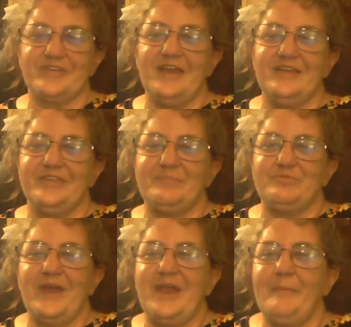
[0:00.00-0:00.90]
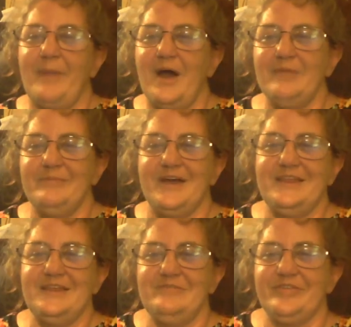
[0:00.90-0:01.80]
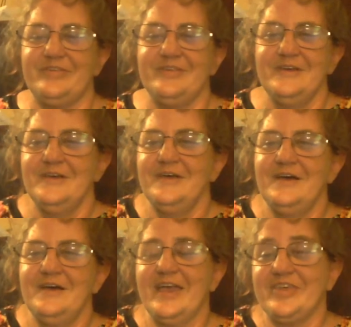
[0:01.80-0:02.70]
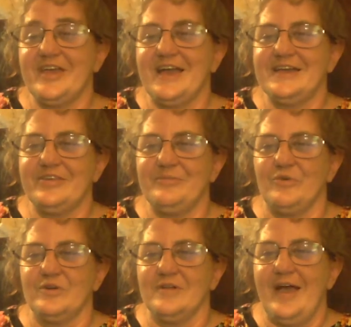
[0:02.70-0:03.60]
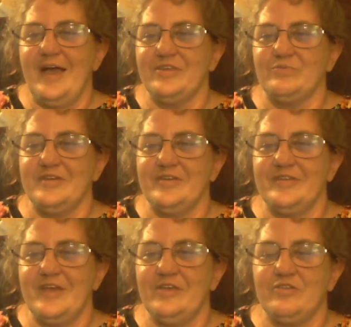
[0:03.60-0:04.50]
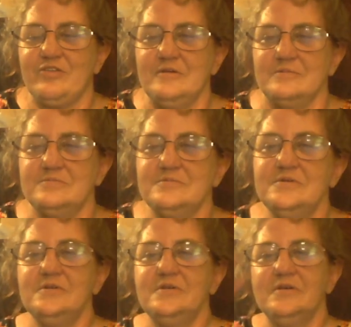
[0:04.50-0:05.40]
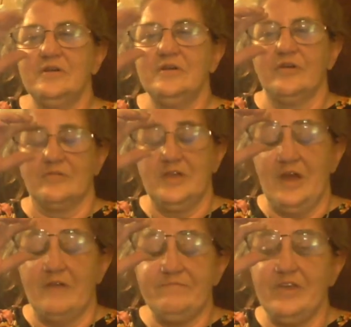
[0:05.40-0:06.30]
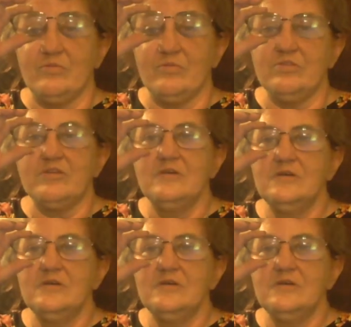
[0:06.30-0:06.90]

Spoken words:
kind of zipped right on by me. I didn't even. I guess I gotta get some more glasses one of these days too. Clean off these ones.